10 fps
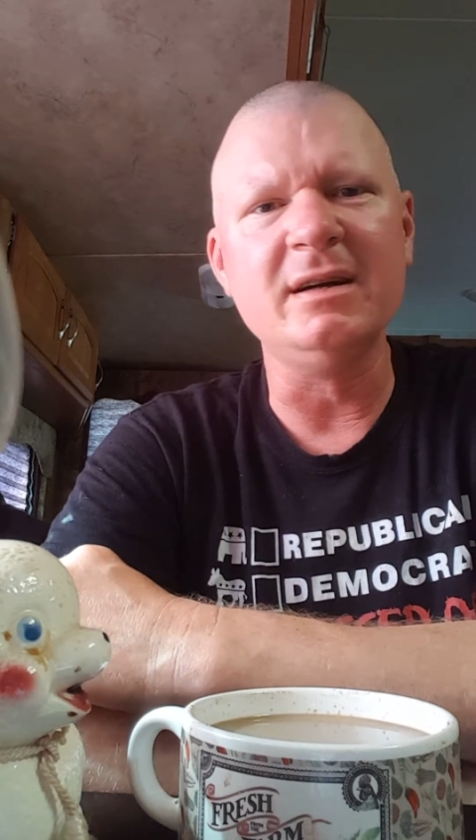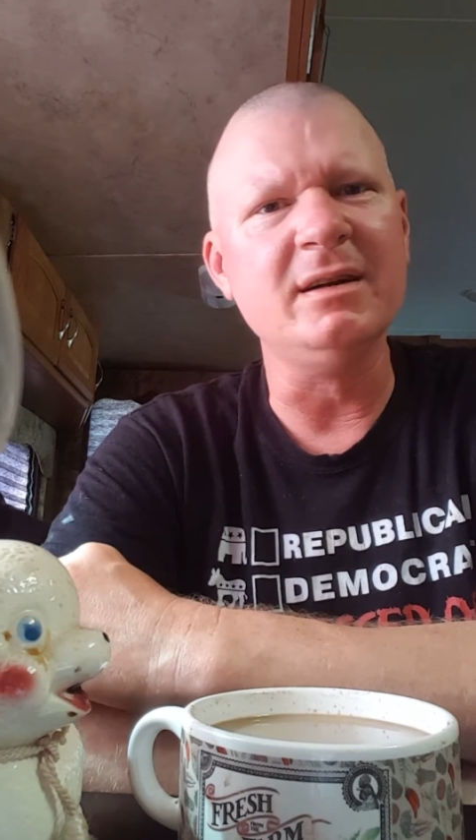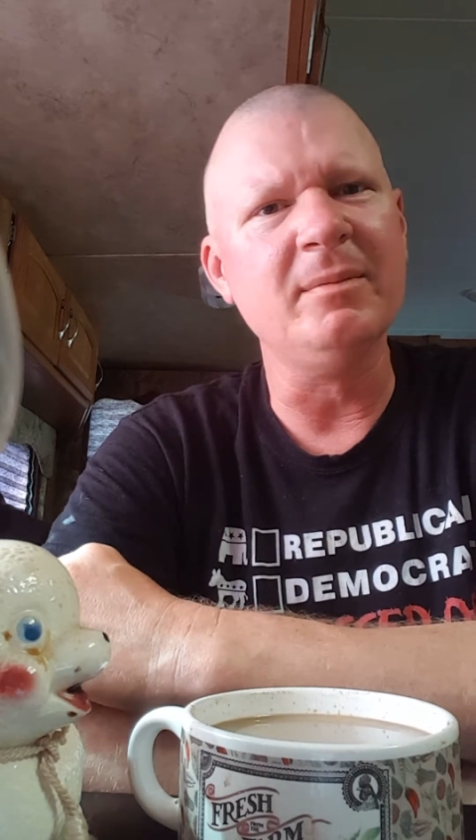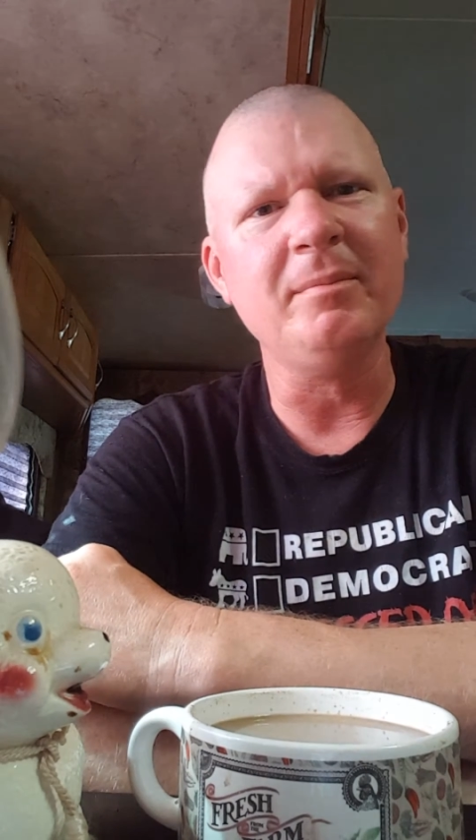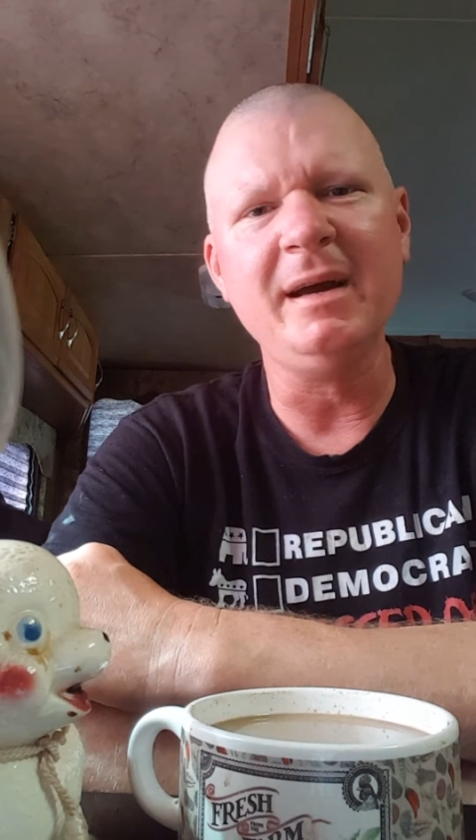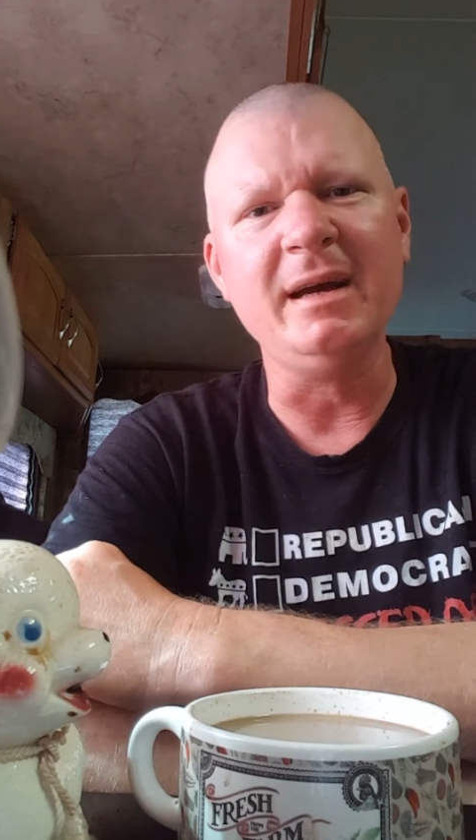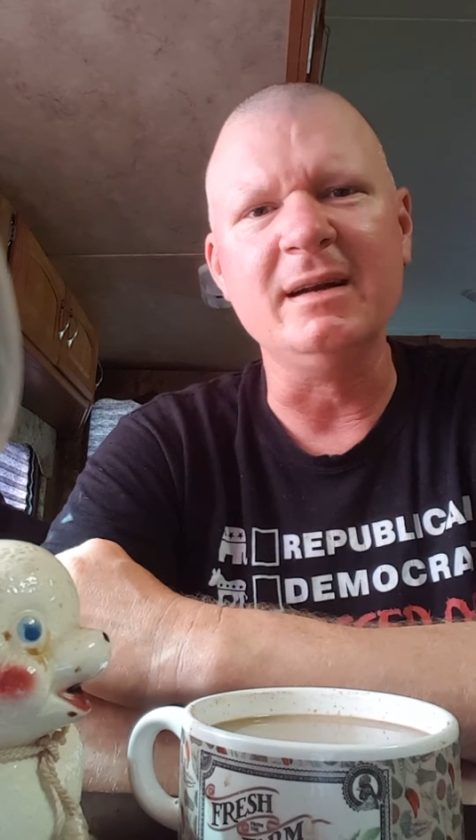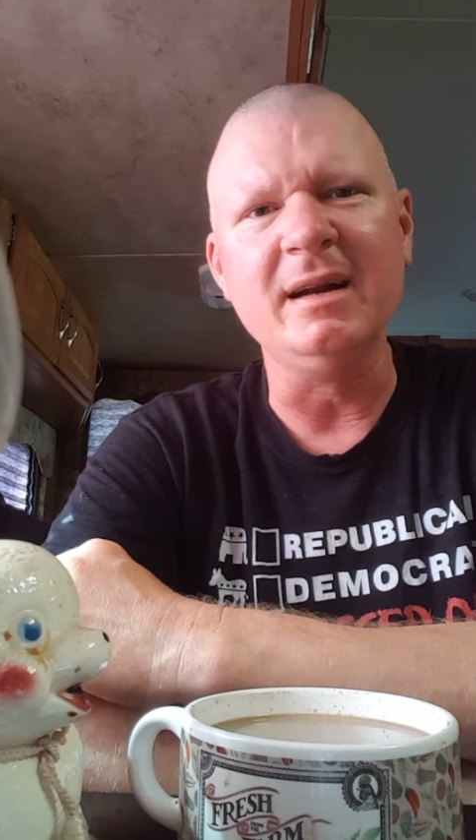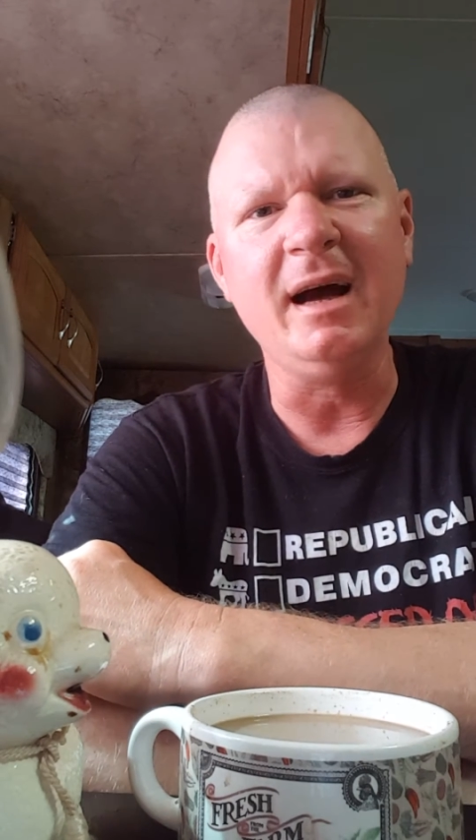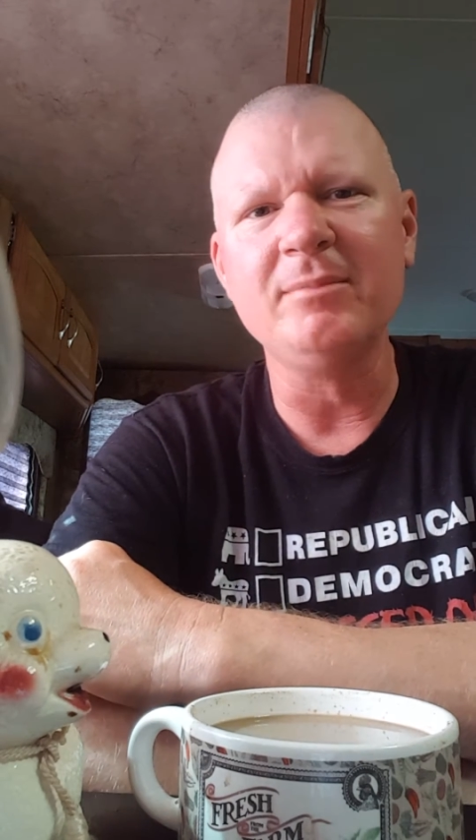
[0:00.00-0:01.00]

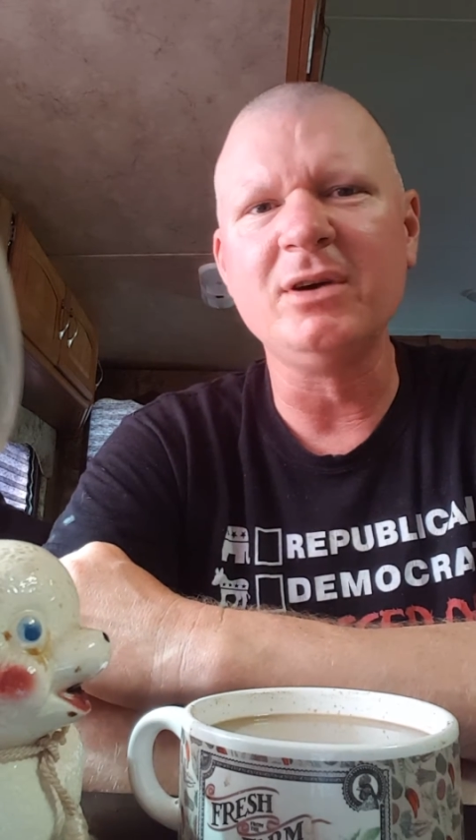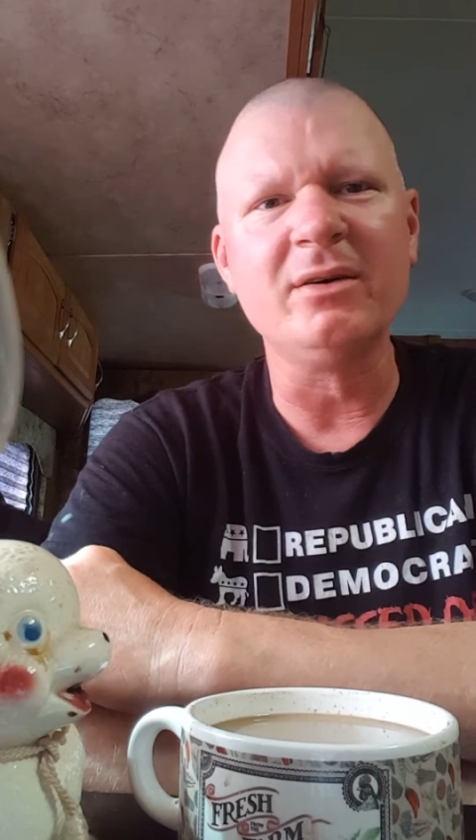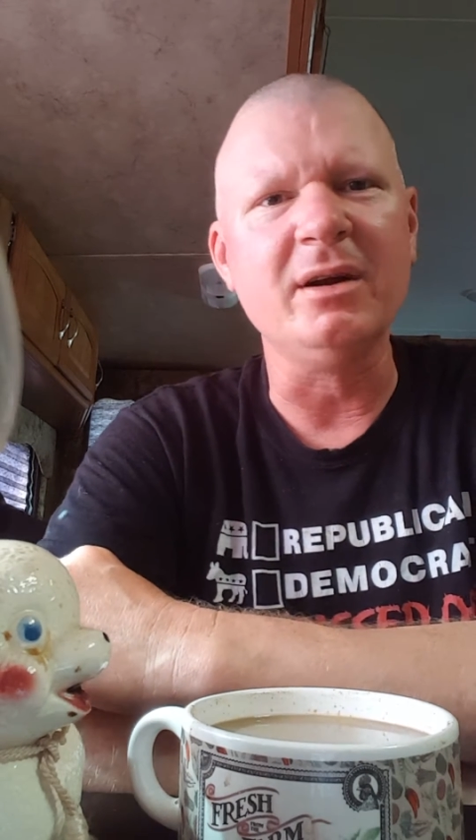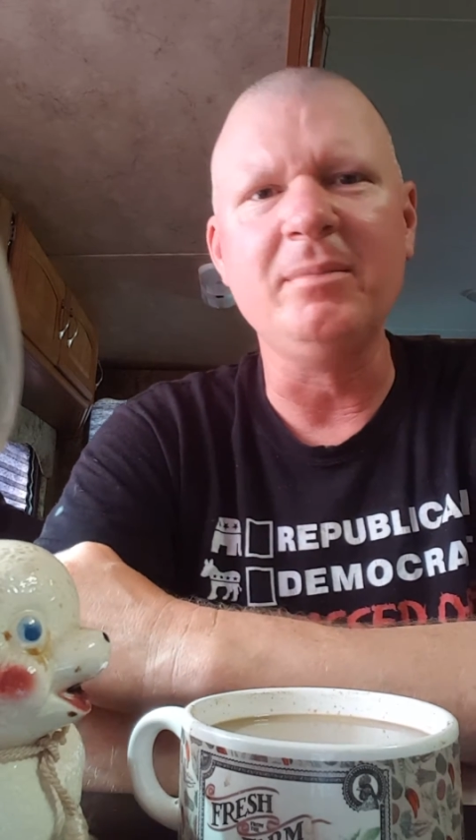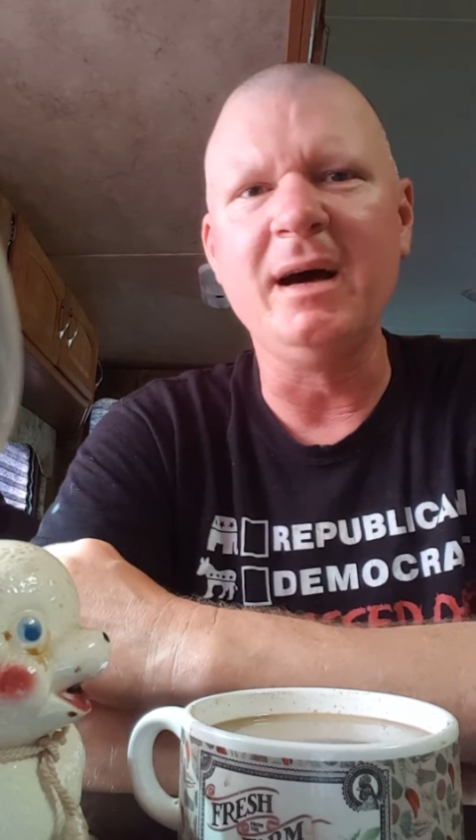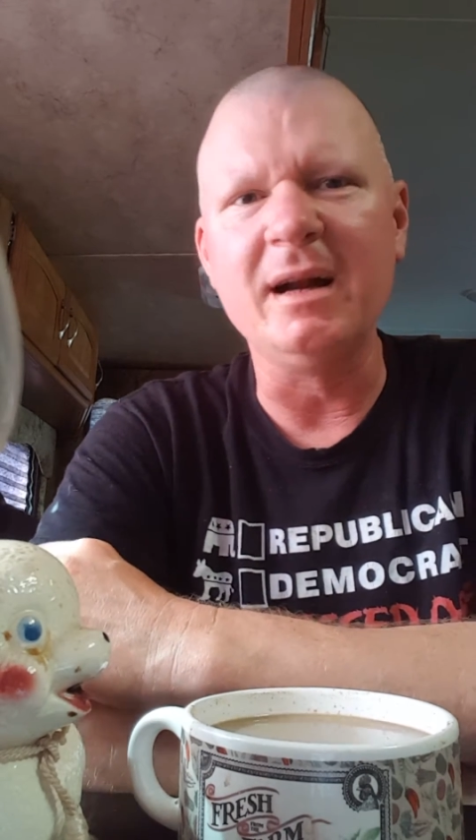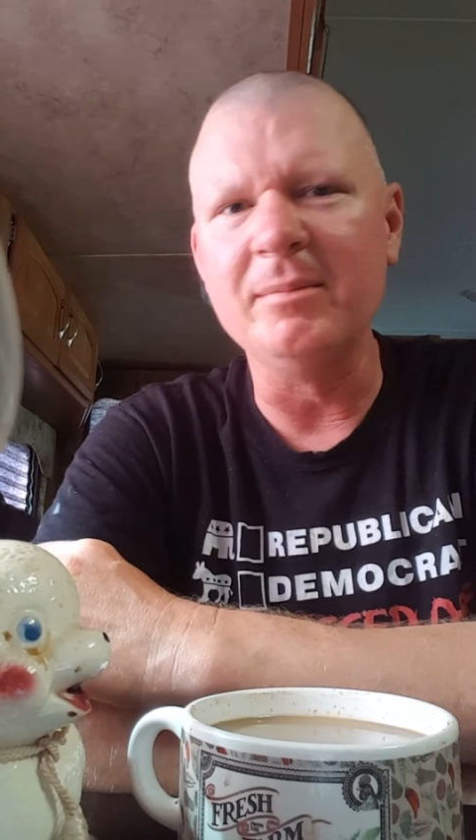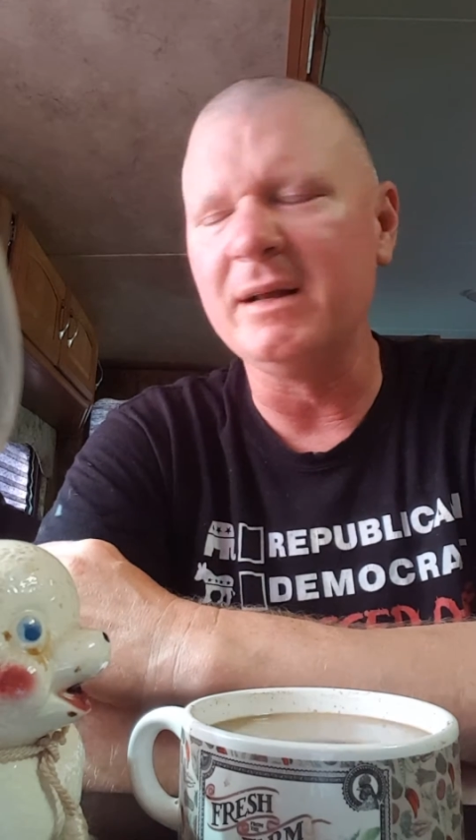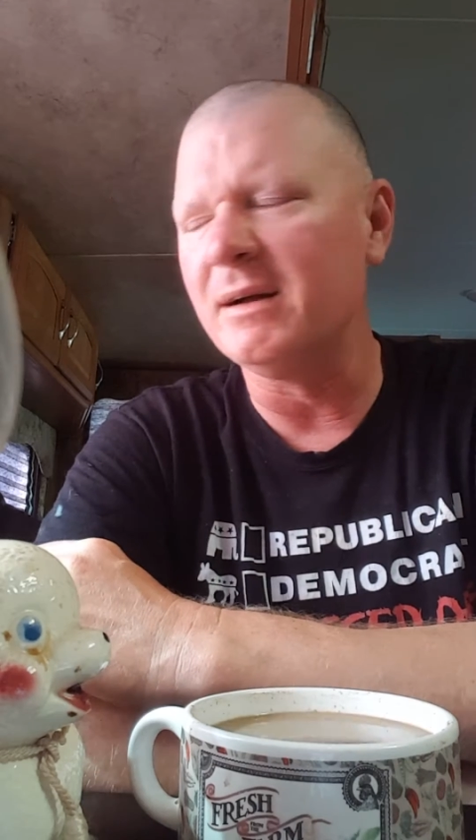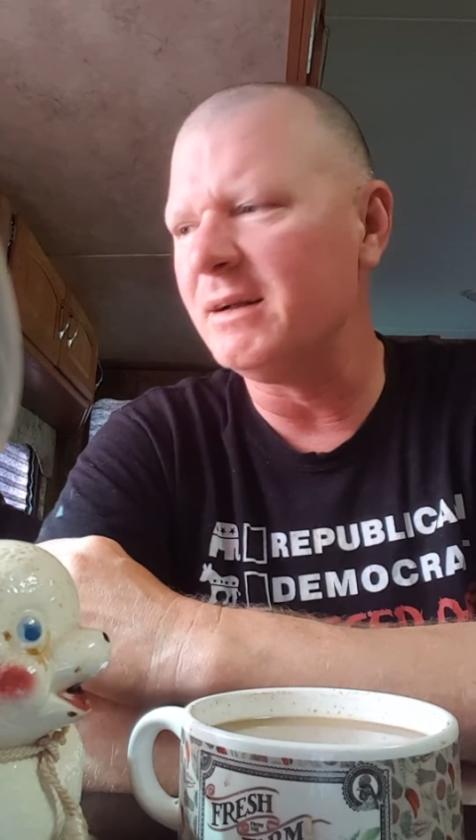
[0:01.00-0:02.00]
man, I'm talking about, I
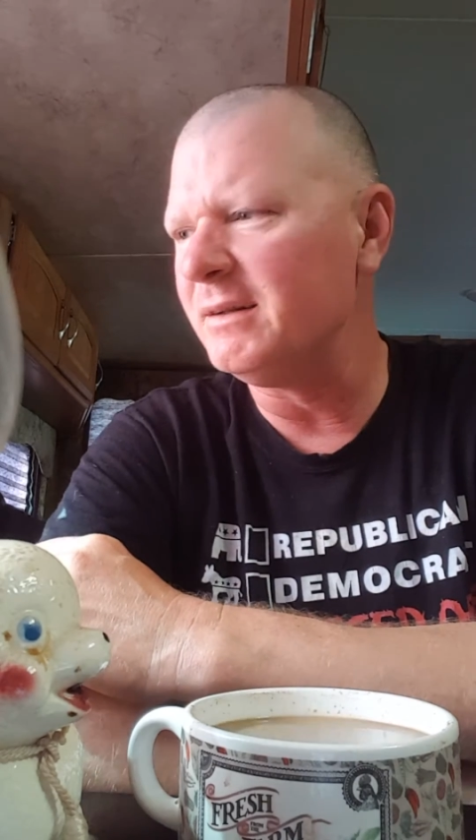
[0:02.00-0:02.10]
mean,